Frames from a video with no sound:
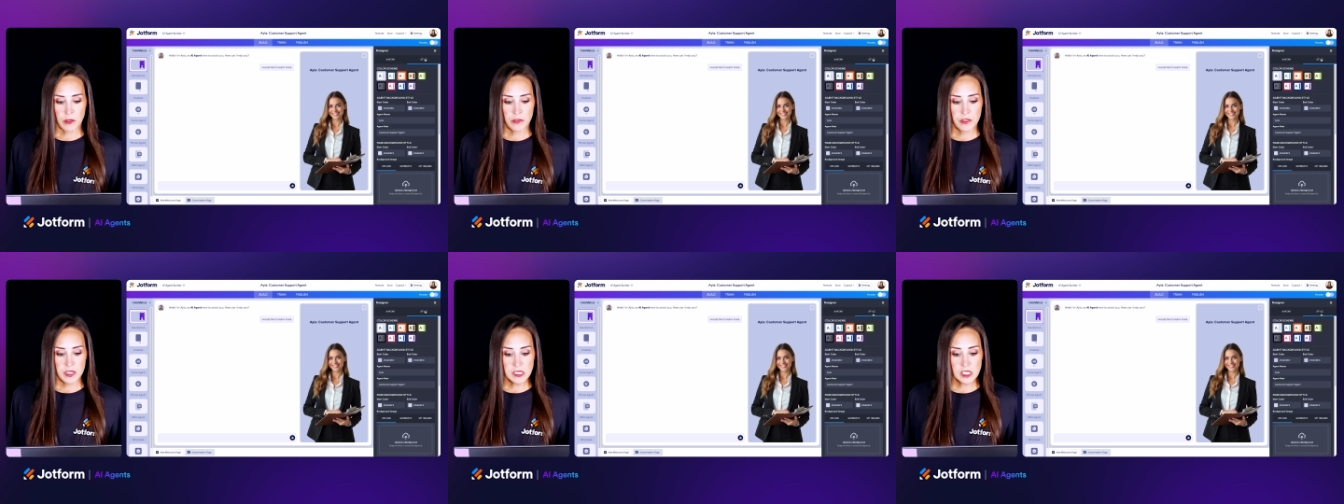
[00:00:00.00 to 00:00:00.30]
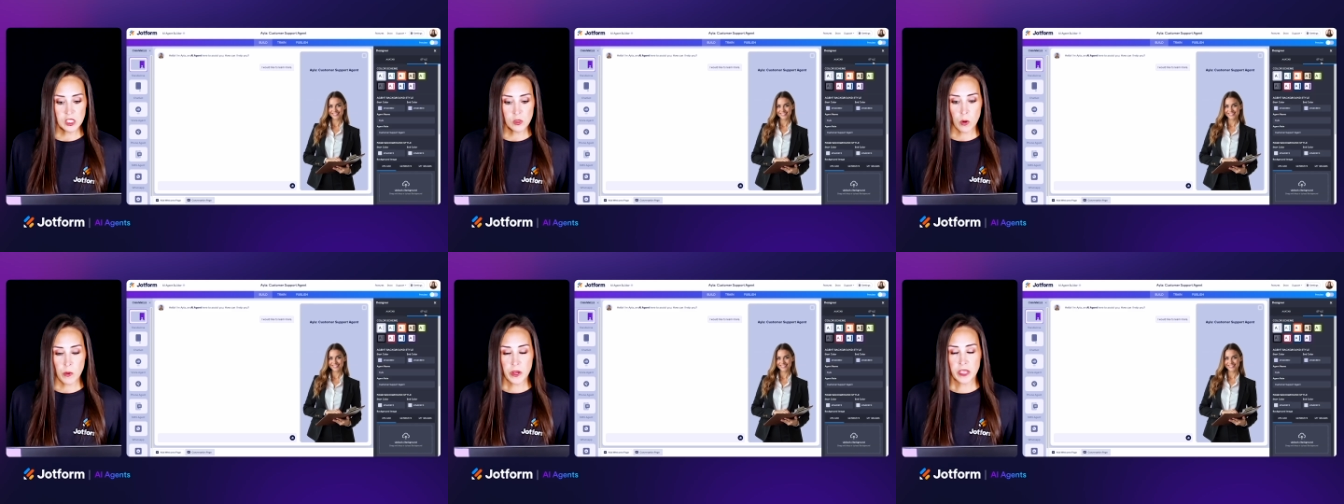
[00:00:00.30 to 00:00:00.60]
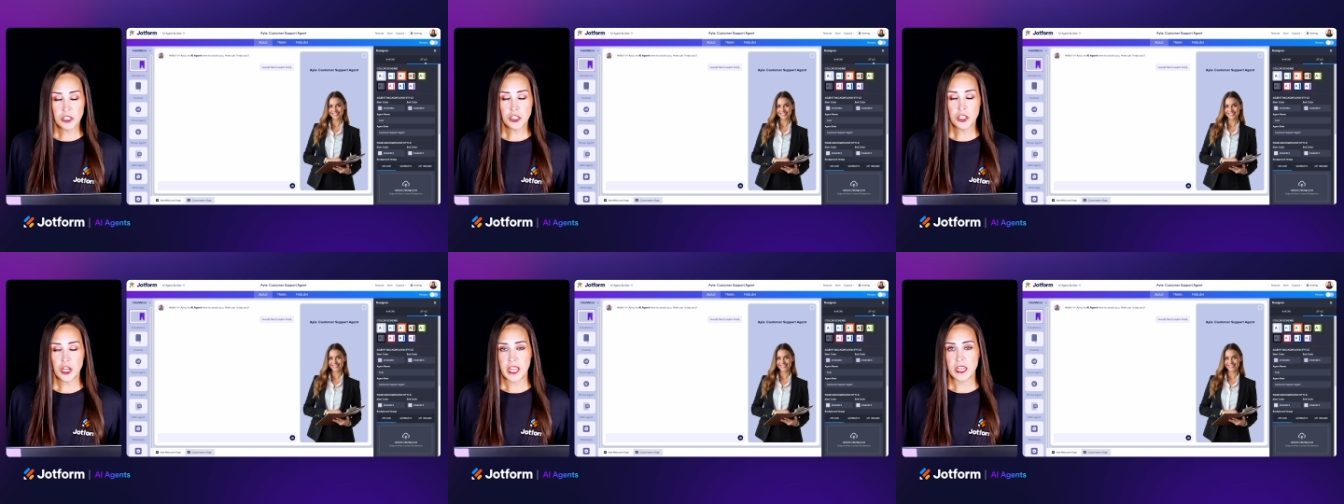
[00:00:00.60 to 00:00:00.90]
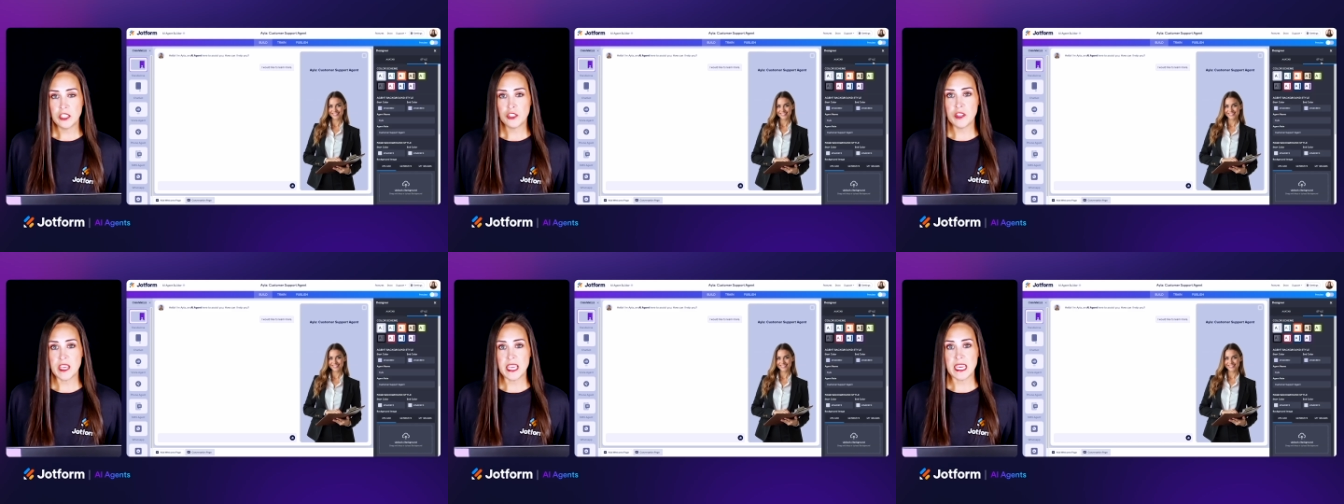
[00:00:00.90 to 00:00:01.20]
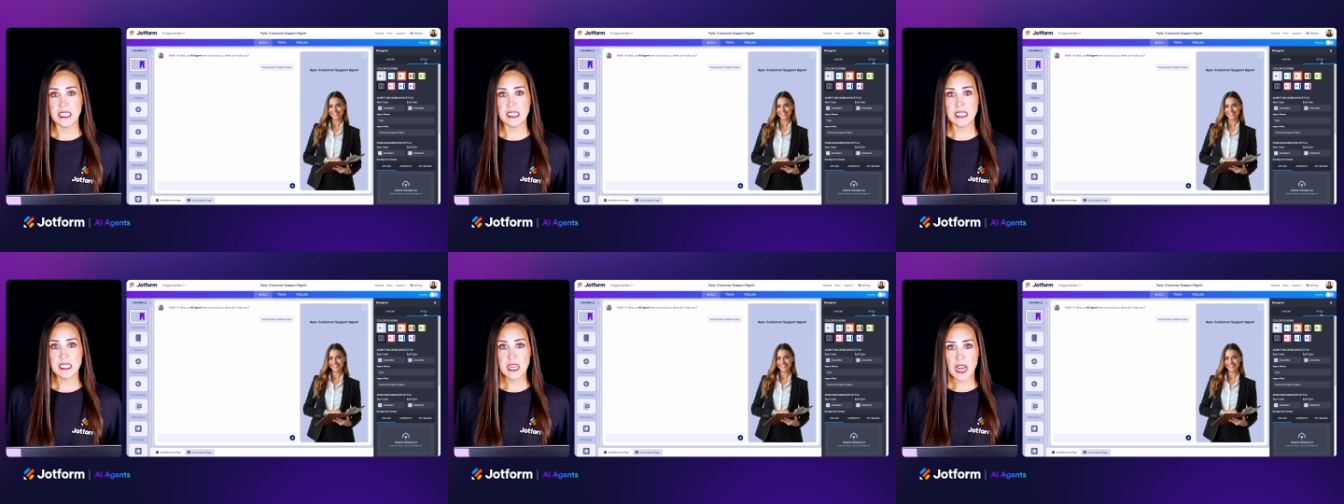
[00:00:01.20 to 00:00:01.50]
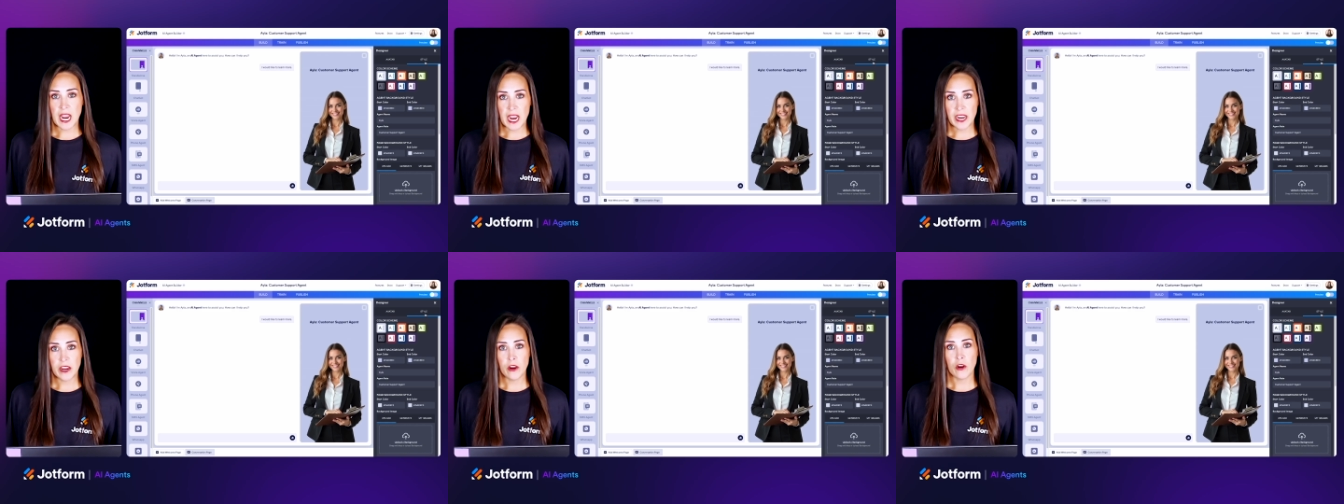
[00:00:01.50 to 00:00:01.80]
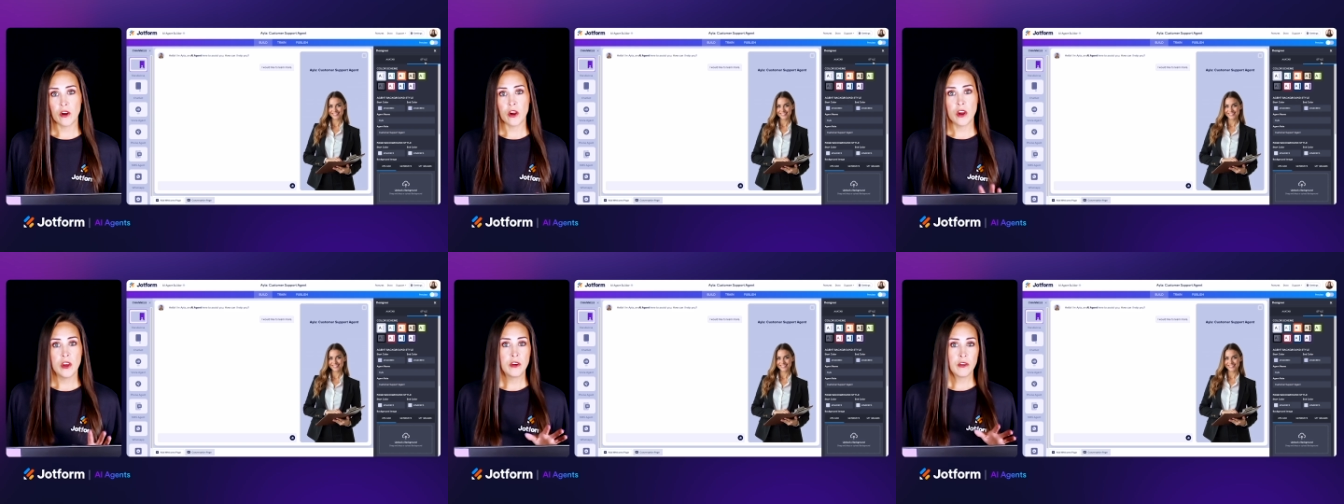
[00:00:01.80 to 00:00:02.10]
Now this is where we can change the
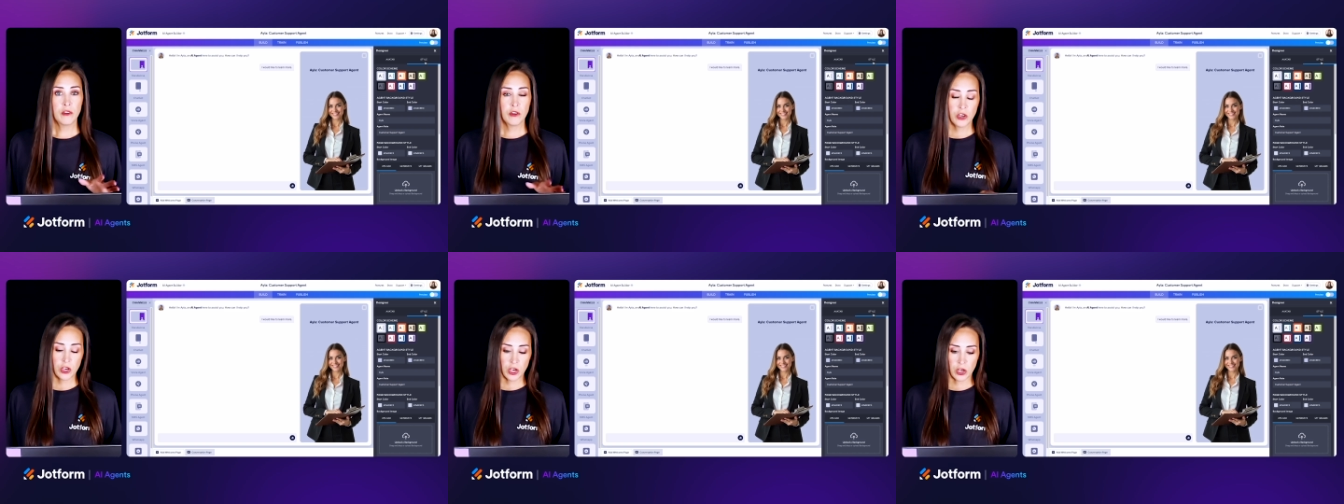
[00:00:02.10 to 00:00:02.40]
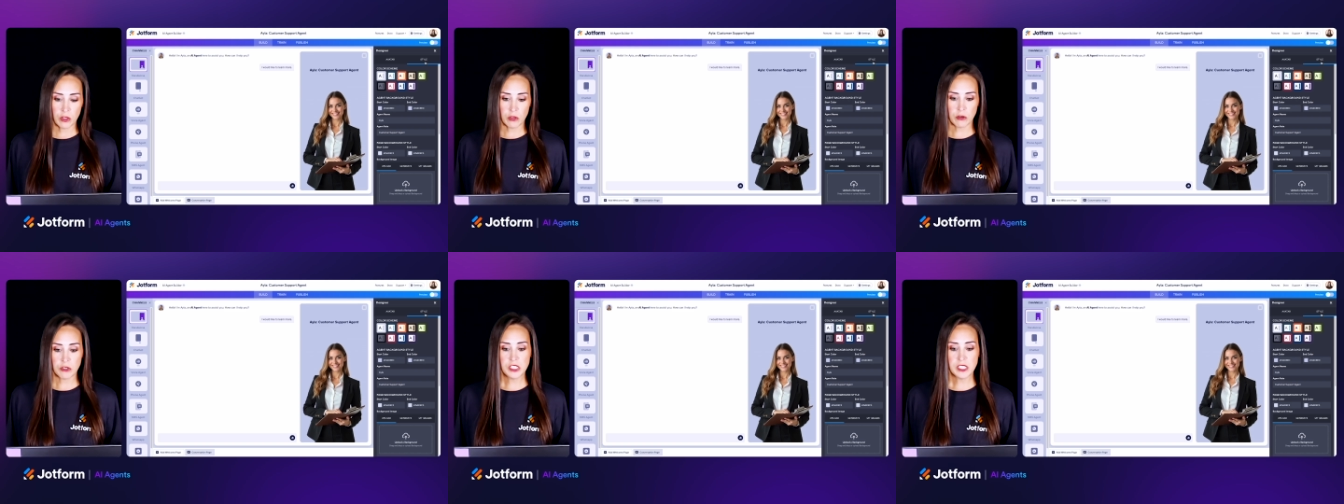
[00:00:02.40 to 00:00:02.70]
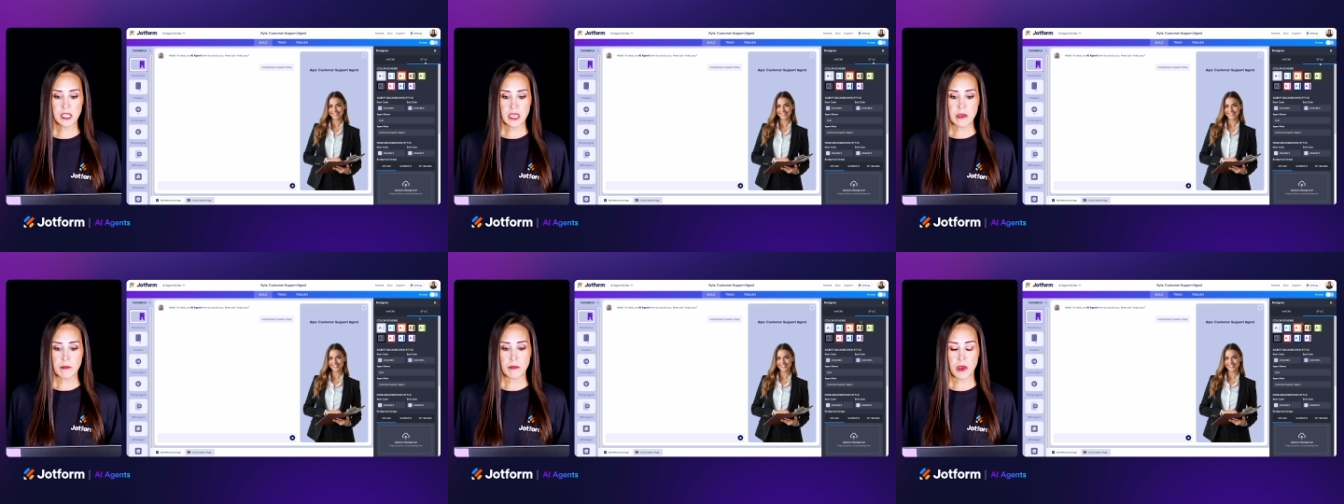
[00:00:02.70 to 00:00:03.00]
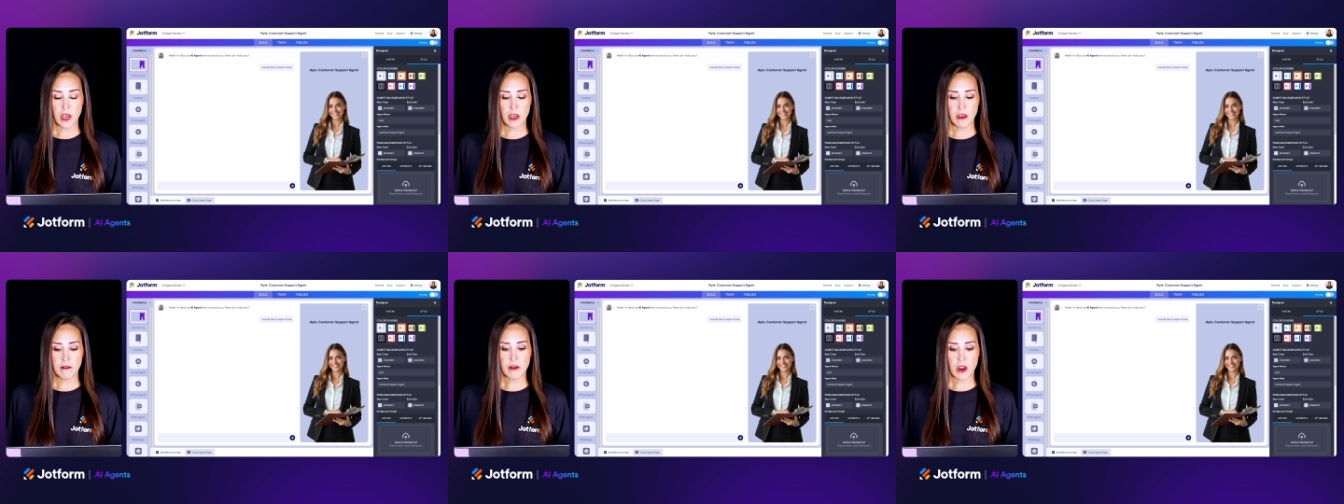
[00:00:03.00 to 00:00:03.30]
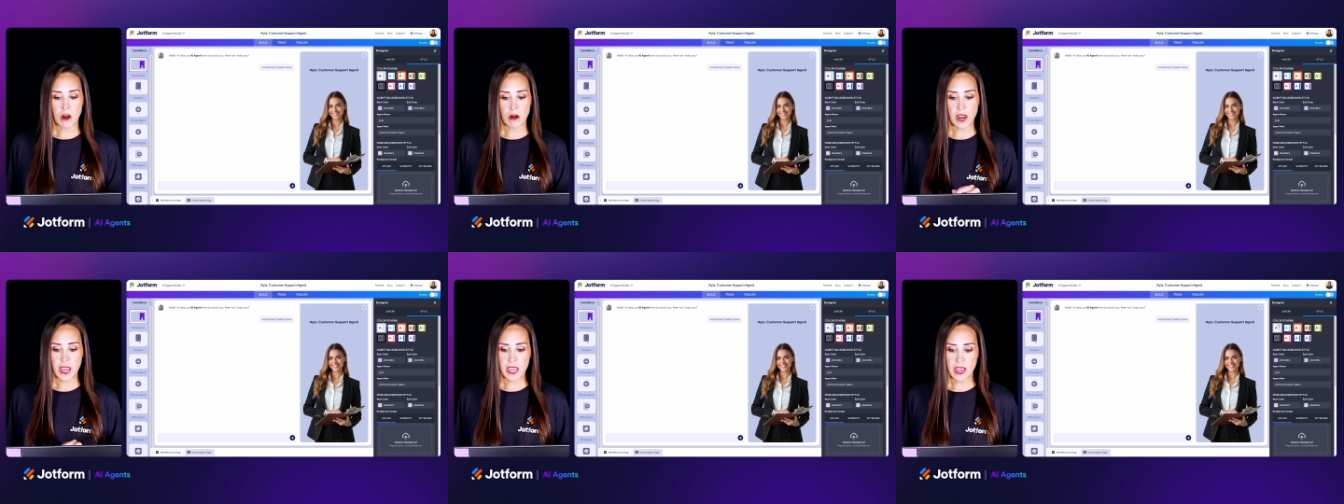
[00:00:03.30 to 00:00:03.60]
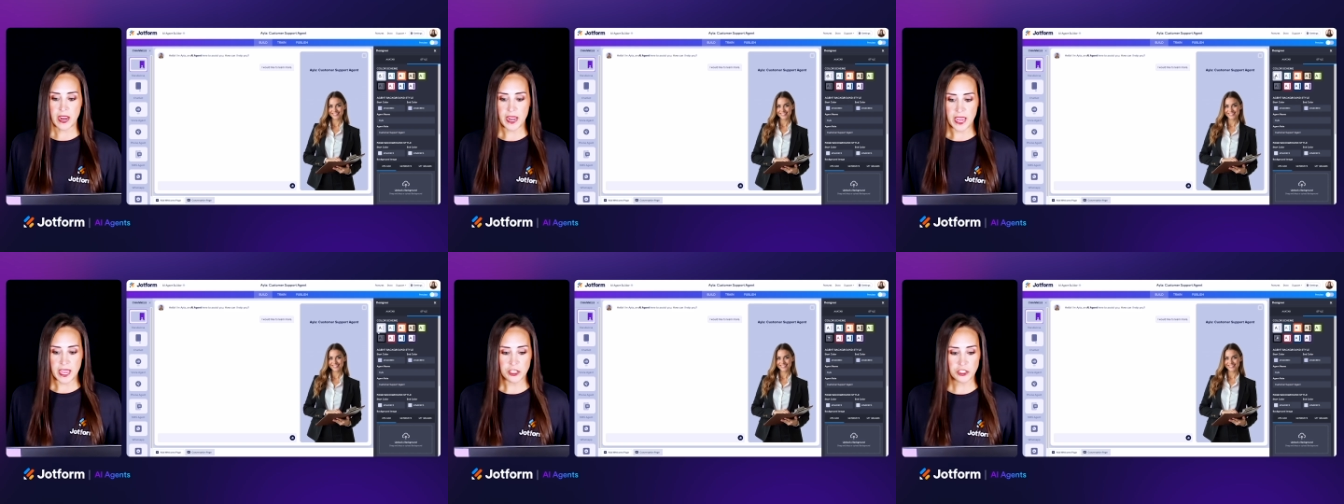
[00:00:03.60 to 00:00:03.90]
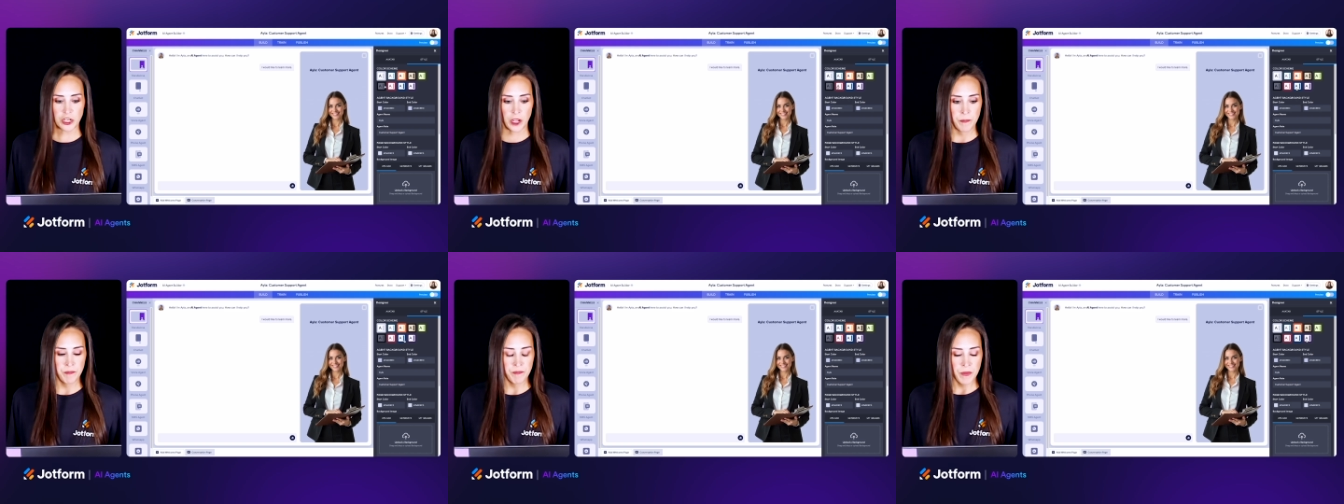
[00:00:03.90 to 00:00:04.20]
entire color scheme of our AI
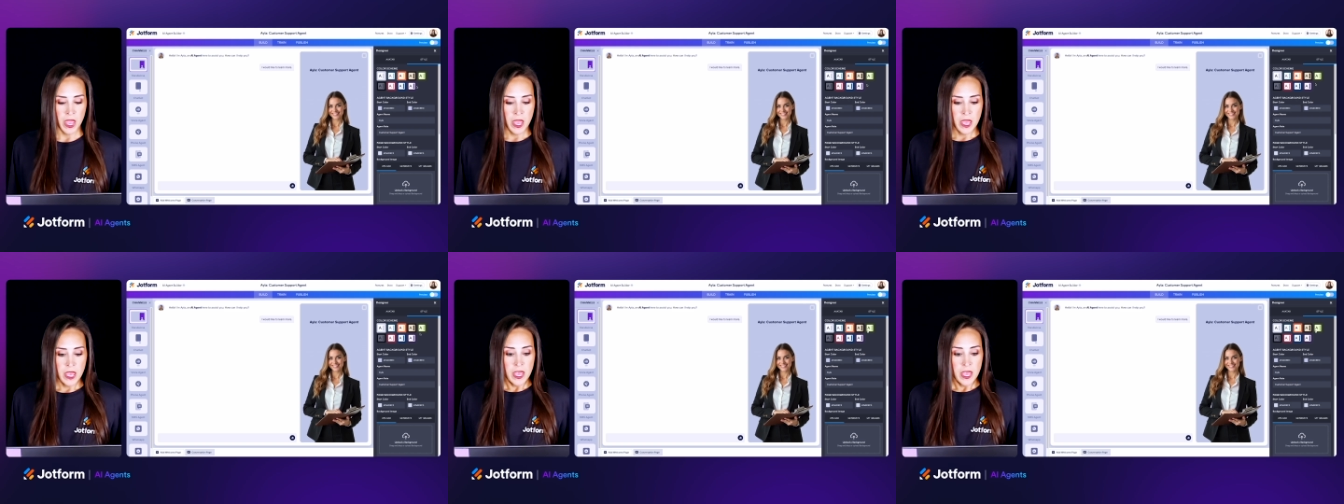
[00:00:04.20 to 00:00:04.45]
agent.